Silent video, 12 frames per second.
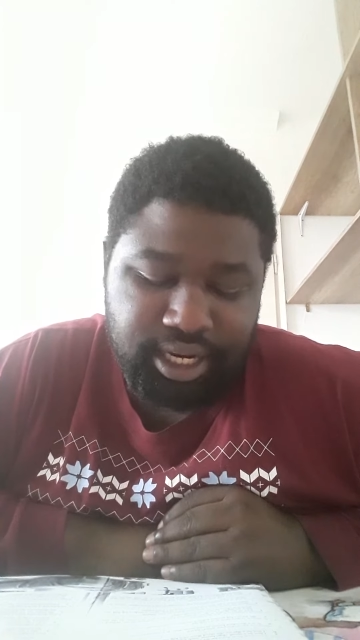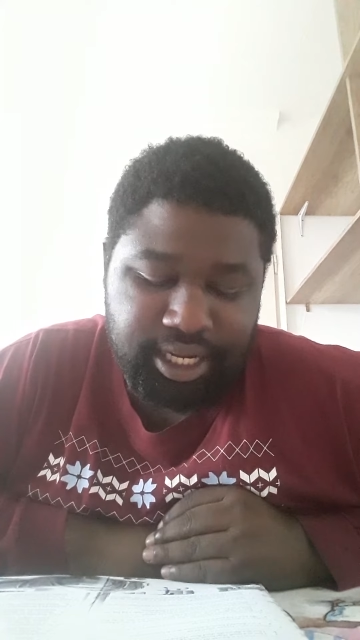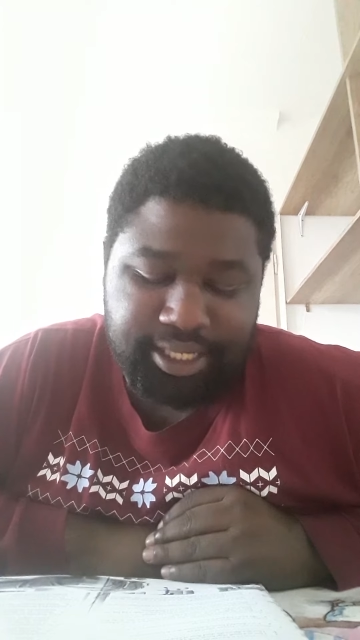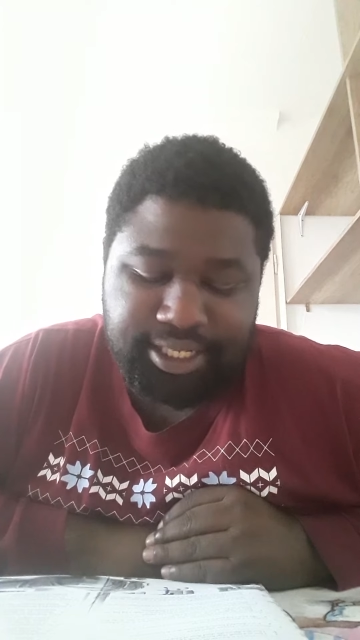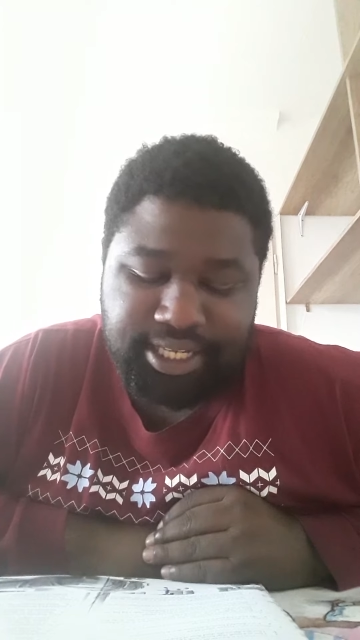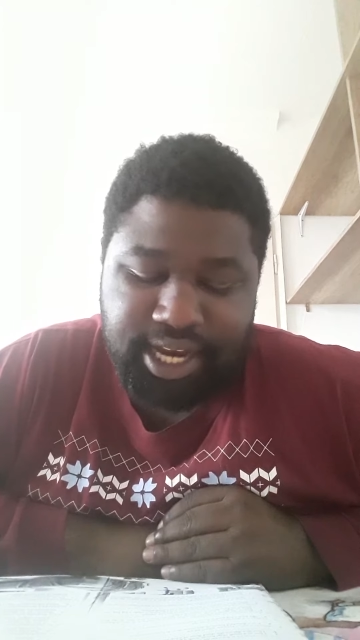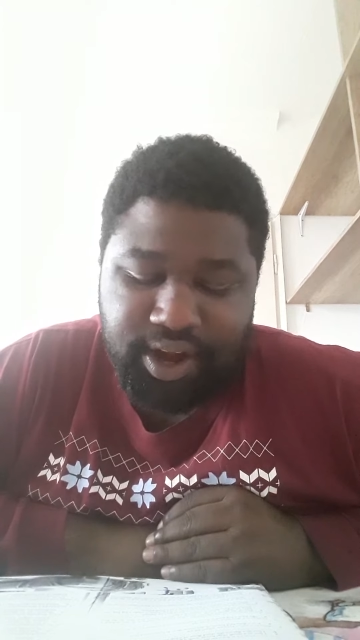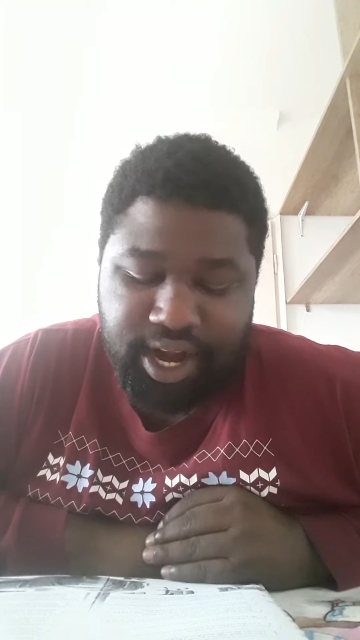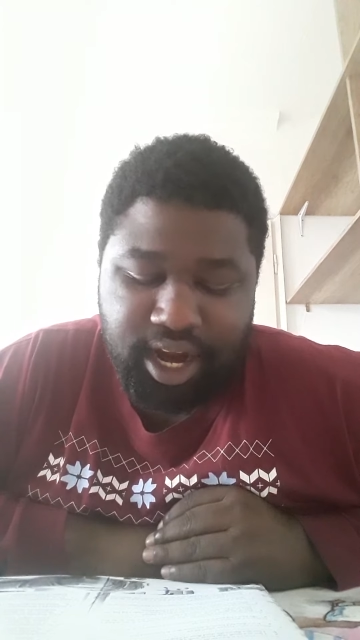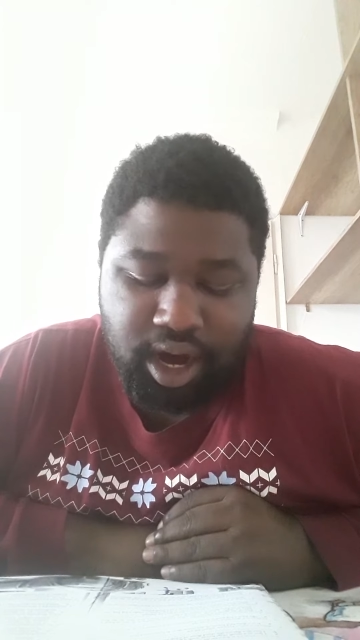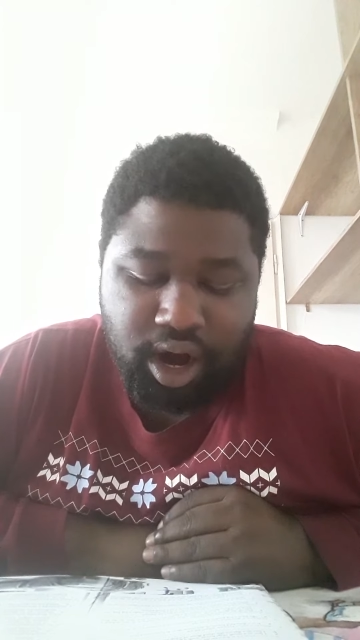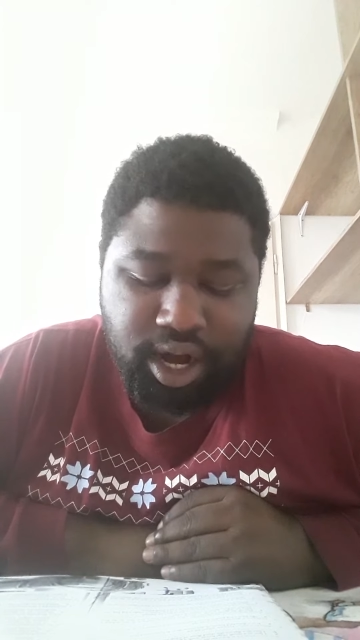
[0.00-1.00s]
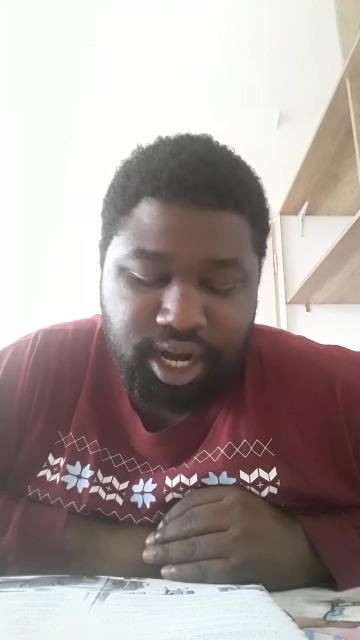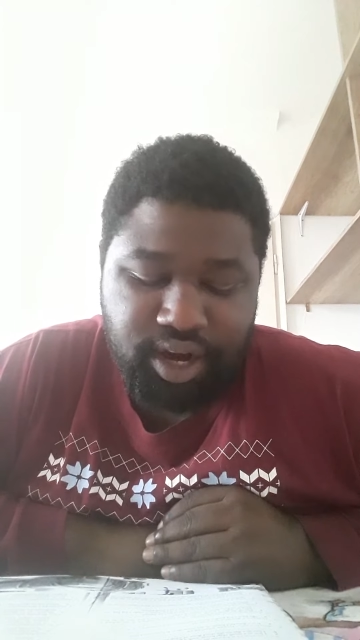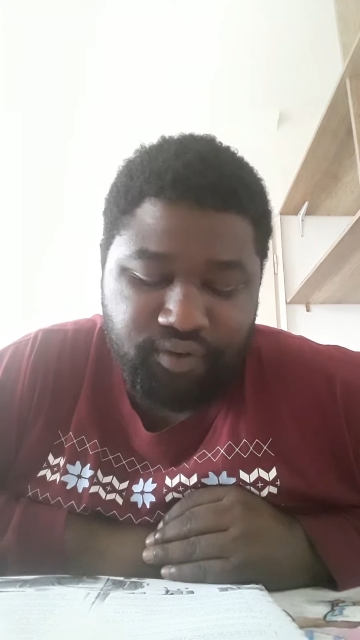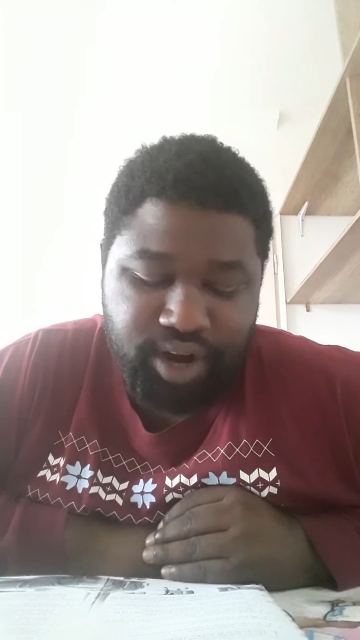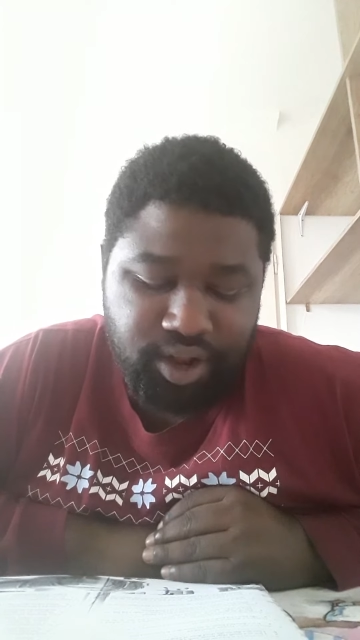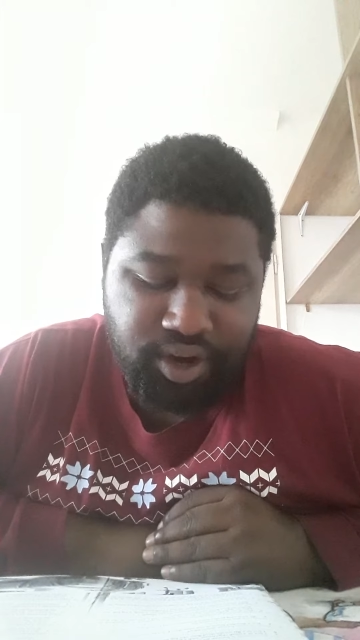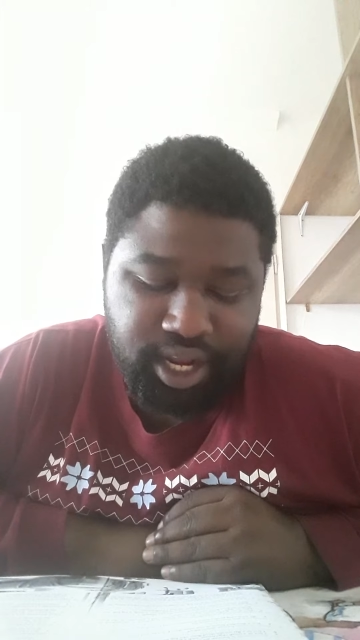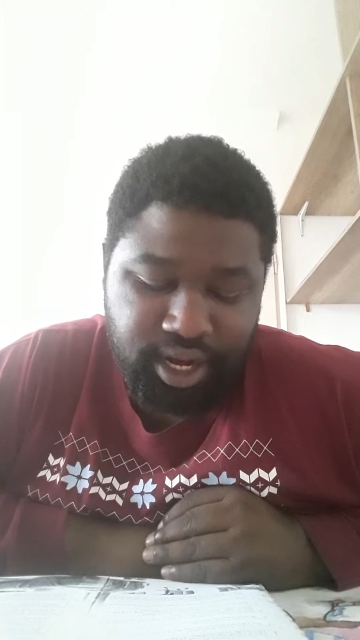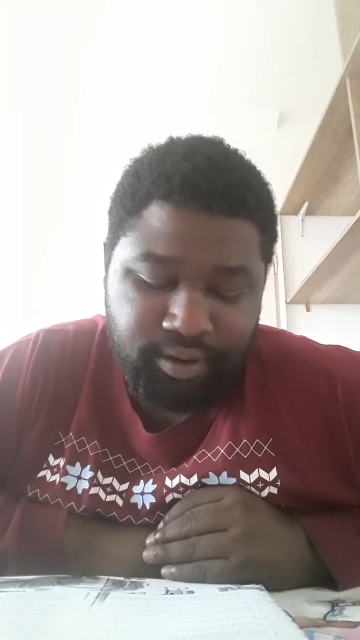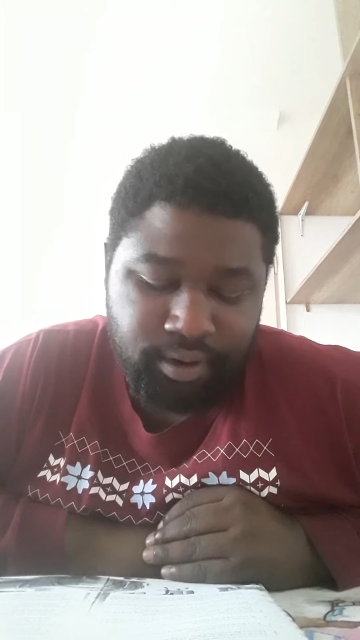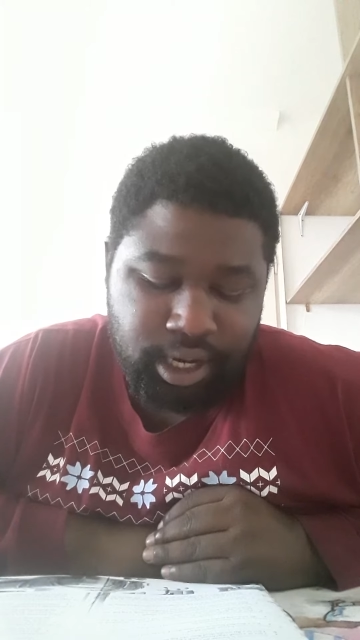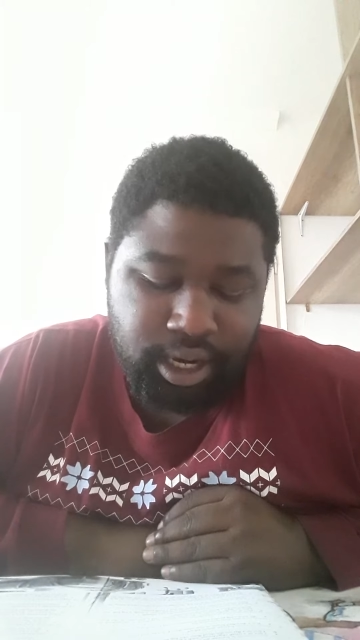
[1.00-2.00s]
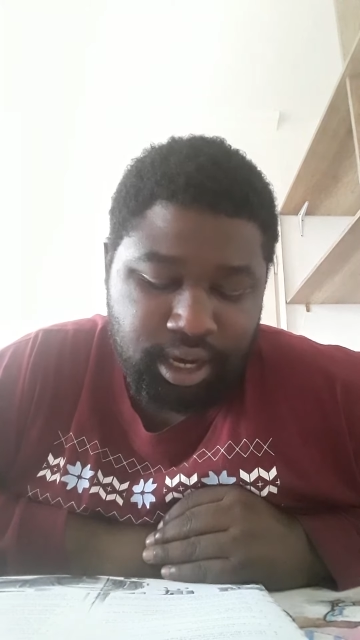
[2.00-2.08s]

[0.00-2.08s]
Is there a garden around it?